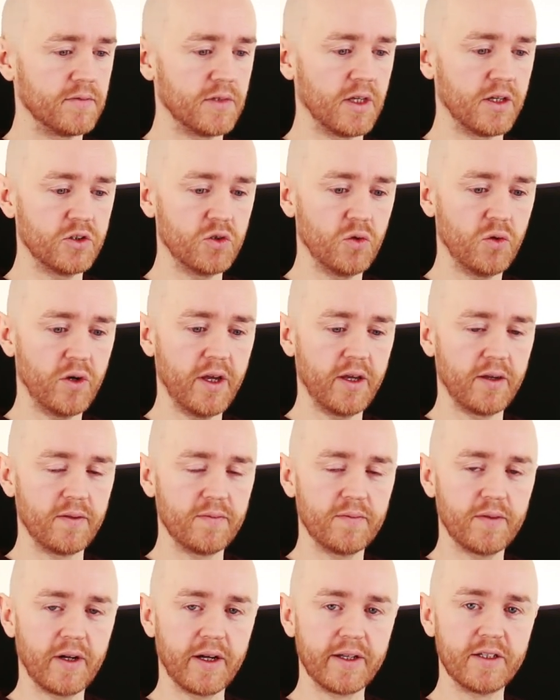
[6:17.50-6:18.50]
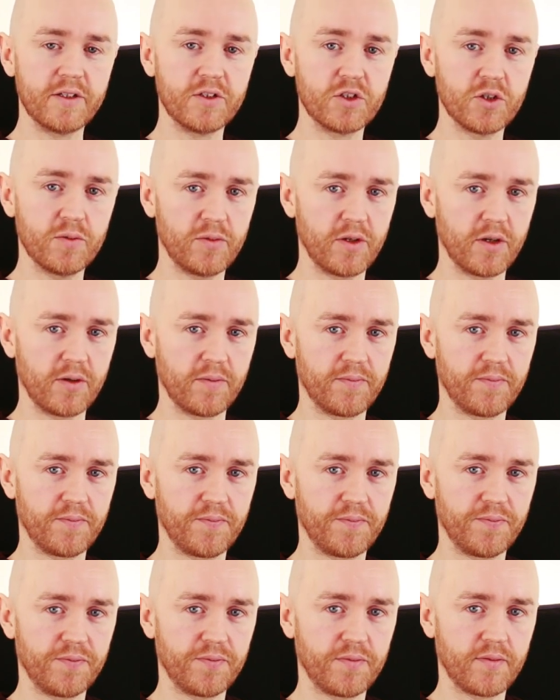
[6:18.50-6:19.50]
that's okay. I did something.
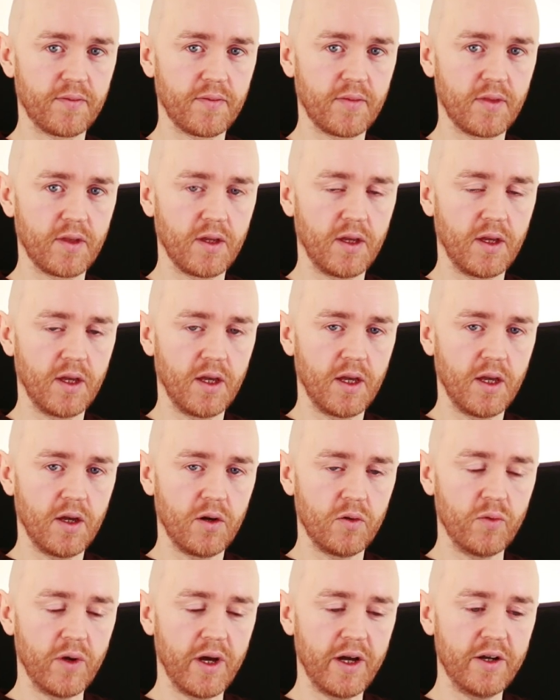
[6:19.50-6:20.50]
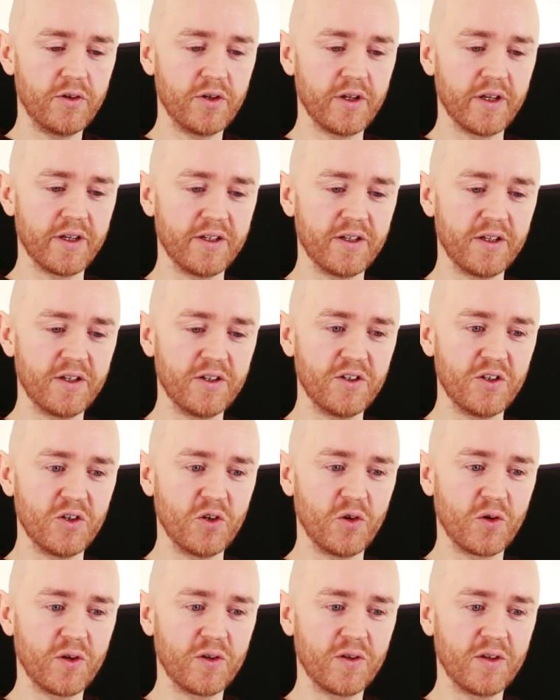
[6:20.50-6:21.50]
Rather than, you
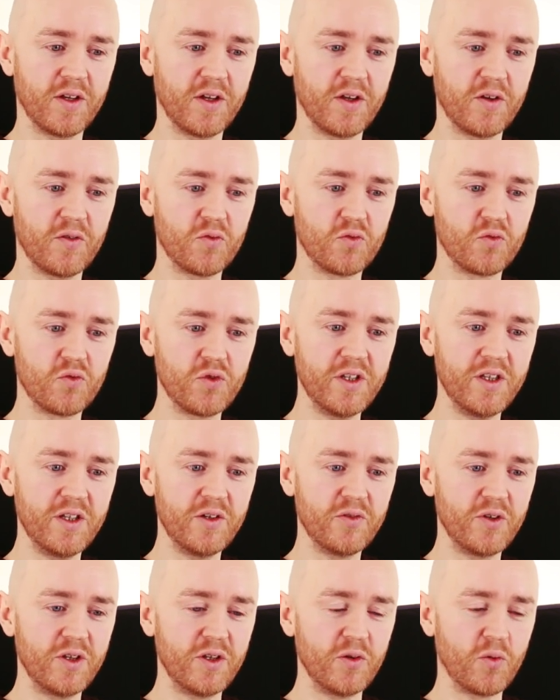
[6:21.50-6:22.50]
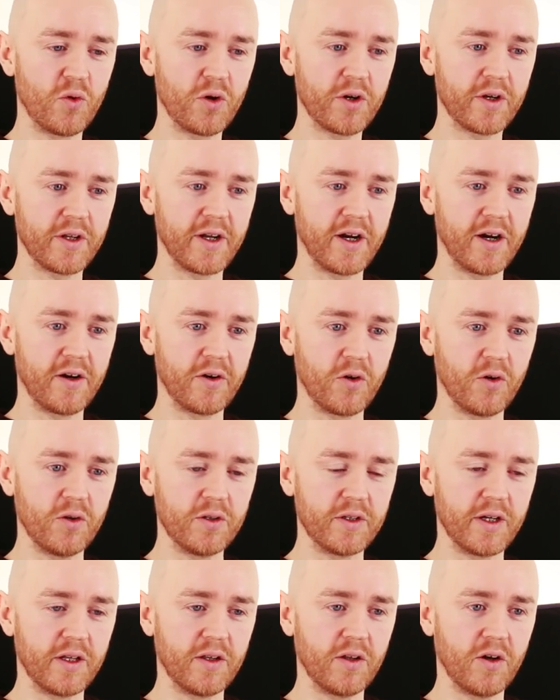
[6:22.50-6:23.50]
know, really working hard all
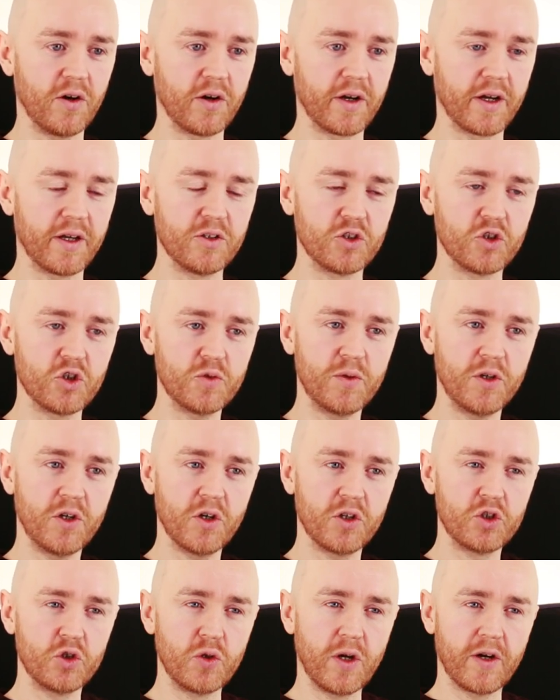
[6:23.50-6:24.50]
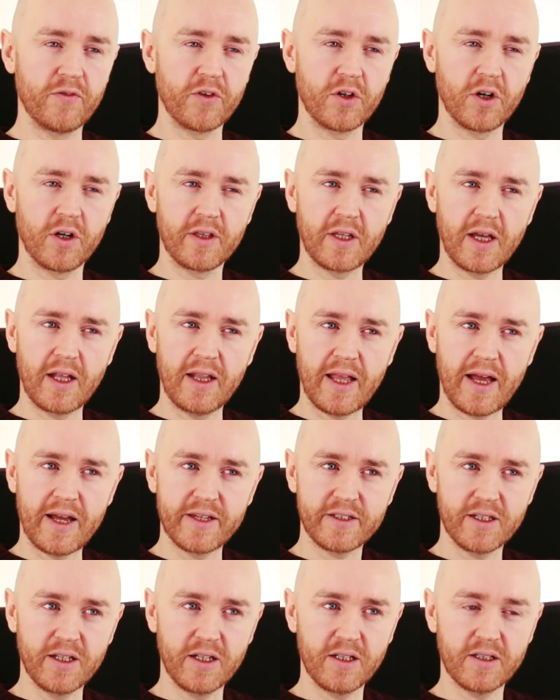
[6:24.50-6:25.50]
day long, and just because you haven't got that
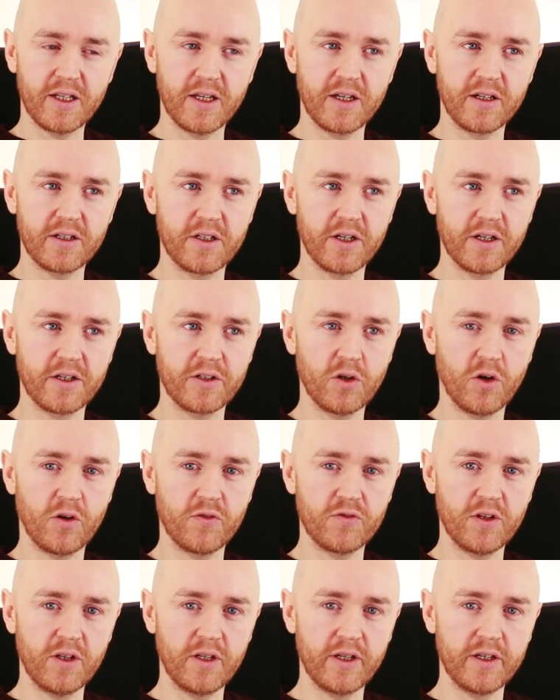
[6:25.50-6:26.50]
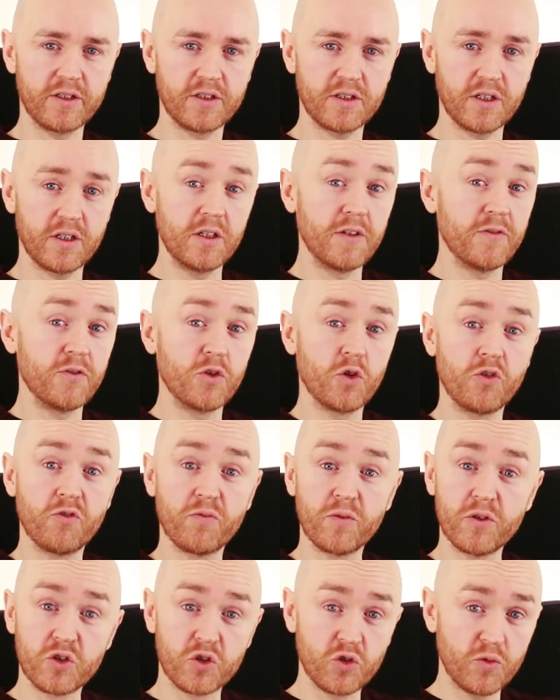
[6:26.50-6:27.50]
last little thing ticked off the list, even though you've
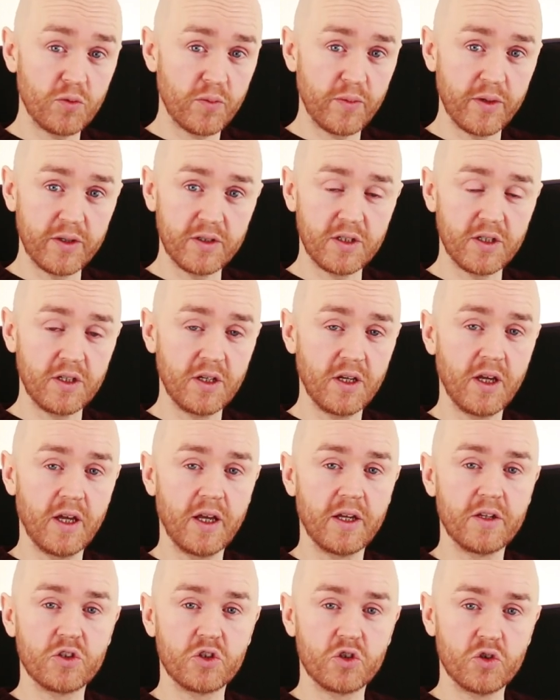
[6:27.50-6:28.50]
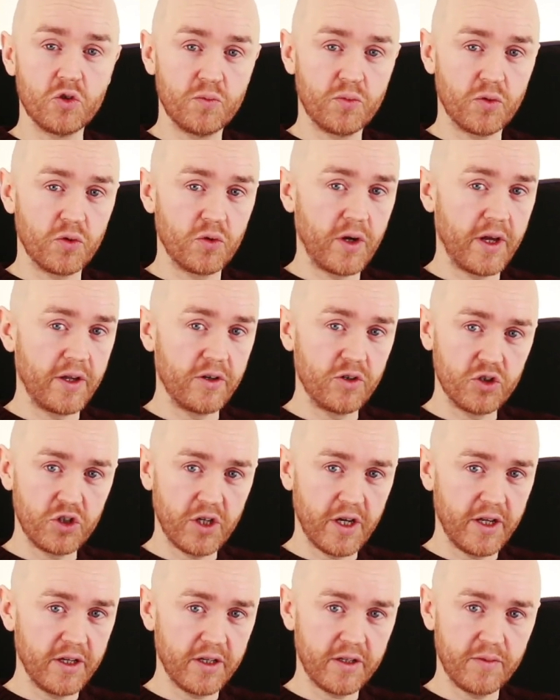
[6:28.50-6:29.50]
been super busy, super
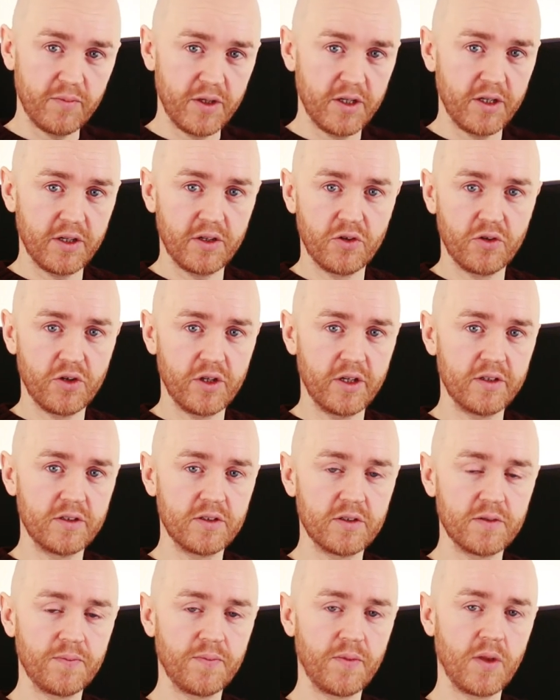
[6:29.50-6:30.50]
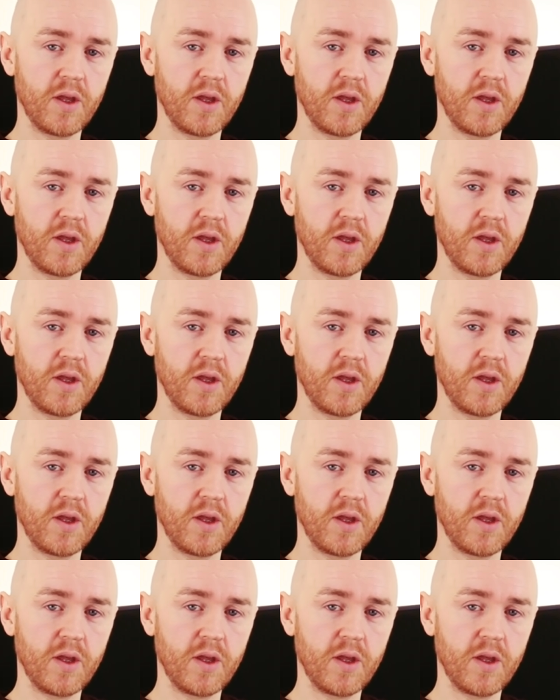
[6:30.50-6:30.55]
energetic, meeting your needs,